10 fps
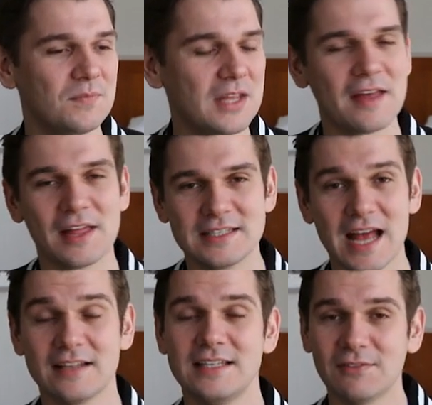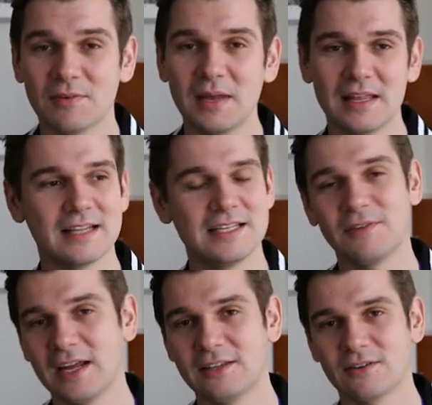yeah, that's it for me. That's it
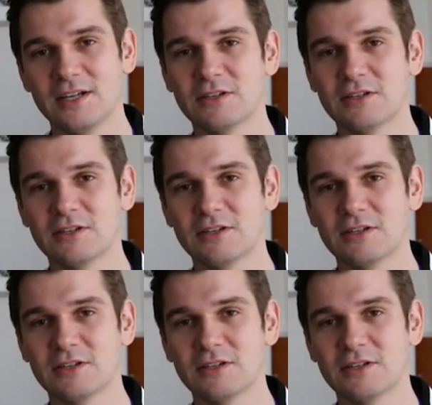for E3,